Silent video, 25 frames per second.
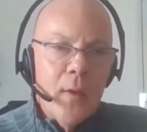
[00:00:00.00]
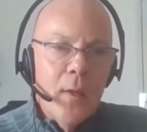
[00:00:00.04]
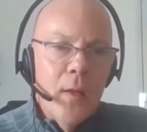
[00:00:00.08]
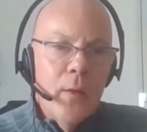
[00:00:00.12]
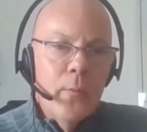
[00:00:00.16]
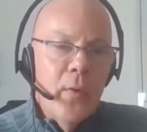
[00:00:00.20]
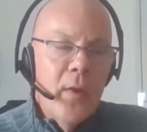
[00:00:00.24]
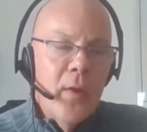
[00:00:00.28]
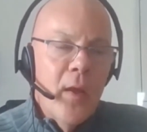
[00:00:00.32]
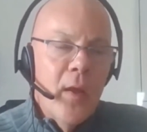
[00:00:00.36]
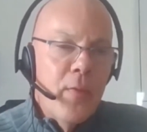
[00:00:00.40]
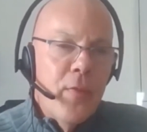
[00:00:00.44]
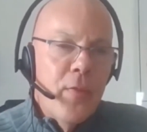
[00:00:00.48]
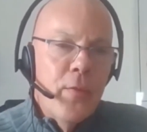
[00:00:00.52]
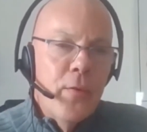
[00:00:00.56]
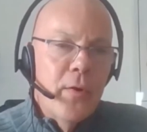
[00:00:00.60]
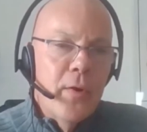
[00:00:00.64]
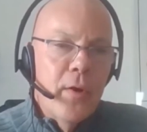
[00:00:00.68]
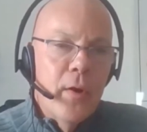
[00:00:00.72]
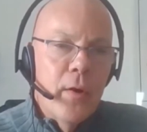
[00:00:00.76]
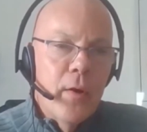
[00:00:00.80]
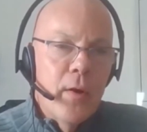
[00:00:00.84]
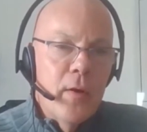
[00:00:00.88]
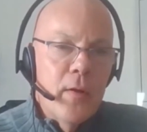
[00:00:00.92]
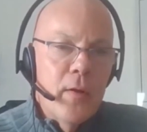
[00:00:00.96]
And we had
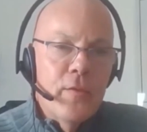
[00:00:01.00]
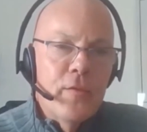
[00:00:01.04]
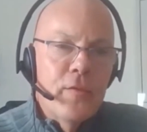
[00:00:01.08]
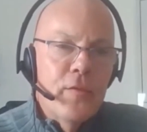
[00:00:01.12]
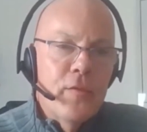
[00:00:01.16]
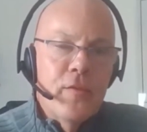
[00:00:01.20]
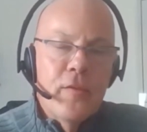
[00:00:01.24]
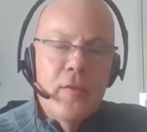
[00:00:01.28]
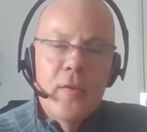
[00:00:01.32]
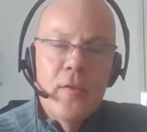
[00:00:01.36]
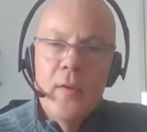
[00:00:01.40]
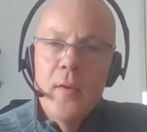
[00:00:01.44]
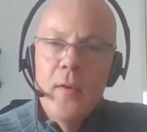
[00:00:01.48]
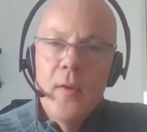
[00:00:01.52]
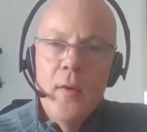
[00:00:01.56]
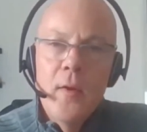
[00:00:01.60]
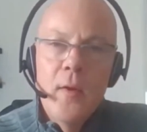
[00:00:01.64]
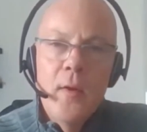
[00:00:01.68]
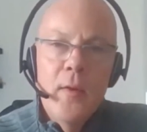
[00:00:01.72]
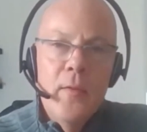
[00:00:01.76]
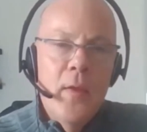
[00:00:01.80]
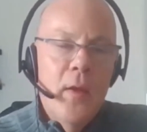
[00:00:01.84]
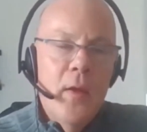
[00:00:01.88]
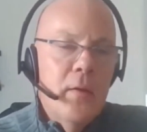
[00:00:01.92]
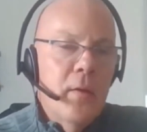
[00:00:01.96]
30 artists
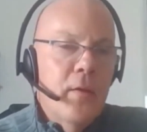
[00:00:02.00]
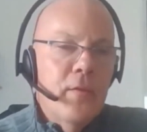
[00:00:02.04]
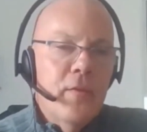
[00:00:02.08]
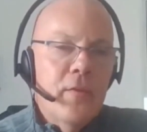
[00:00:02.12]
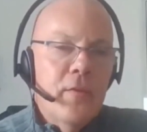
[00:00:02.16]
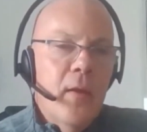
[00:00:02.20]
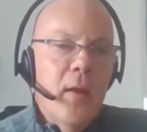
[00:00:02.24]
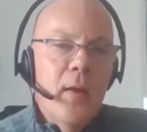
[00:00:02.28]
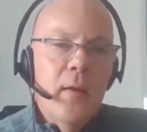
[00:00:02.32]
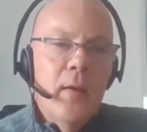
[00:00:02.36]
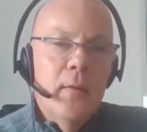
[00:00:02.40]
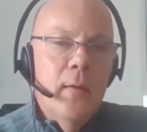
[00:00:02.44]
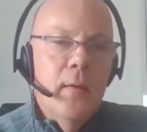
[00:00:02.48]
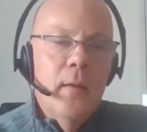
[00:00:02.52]
that just,